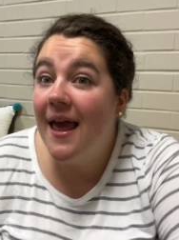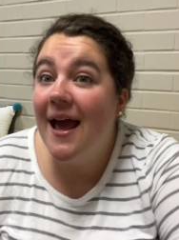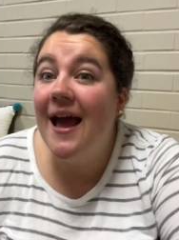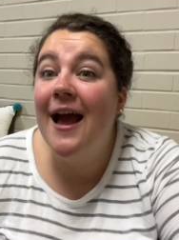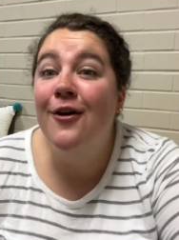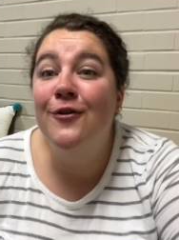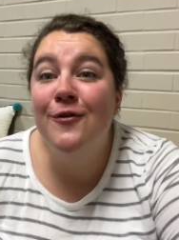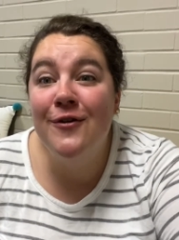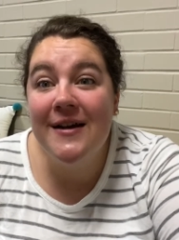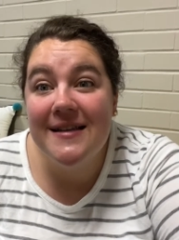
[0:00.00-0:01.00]
at
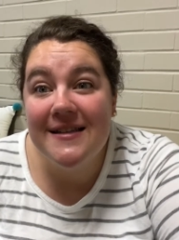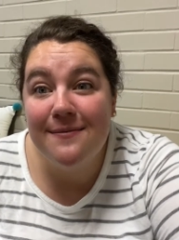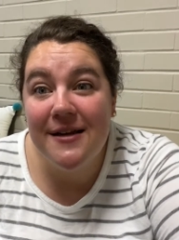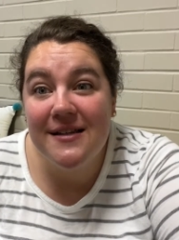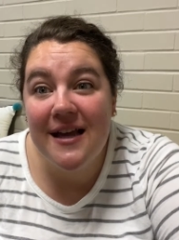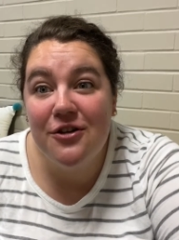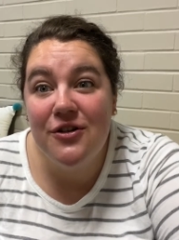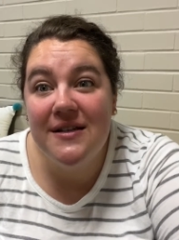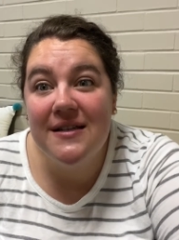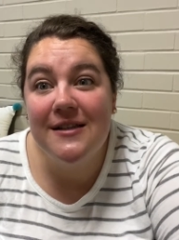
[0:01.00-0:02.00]
Christmas, at
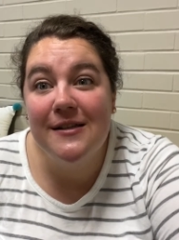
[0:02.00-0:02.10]
Jesus'